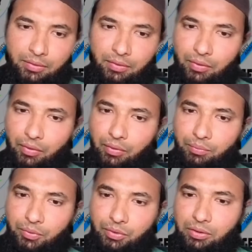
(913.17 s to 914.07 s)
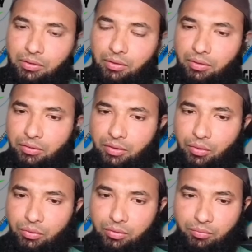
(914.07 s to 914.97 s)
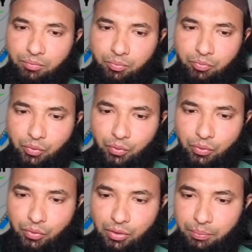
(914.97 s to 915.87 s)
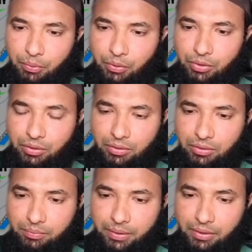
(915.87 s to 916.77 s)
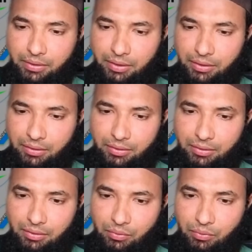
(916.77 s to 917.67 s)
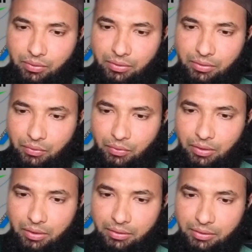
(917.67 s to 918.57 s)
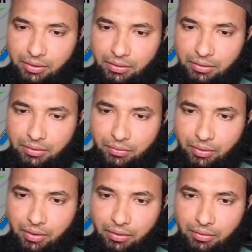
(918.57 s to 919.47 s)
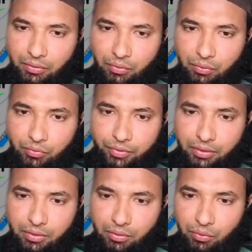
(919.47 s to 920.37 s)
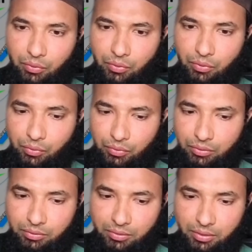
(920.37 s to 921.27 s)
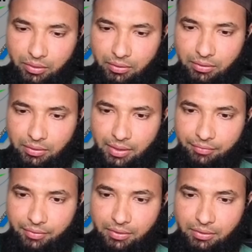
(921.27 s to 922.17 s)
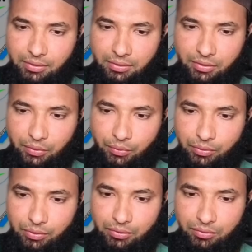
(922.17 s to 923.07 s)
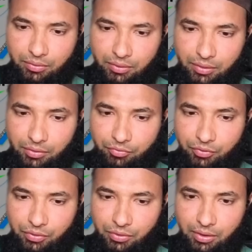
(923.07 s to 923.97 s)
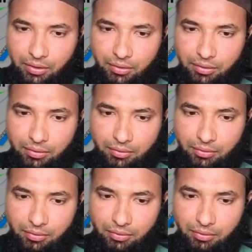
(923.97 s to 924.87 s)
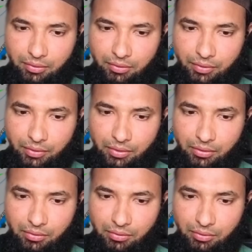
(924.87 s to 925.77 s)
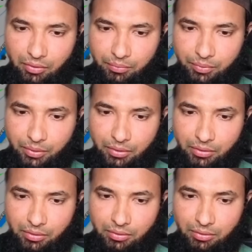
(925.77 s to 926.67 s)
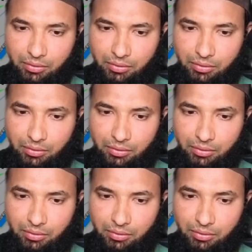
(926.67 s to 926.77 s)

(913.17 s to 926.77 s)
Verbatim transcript: Almost uh, southern total portion has been changed. The route is totally changed. You can't go with the old route. See, this diversion is huge. Here, if you see, uh, there was a objection.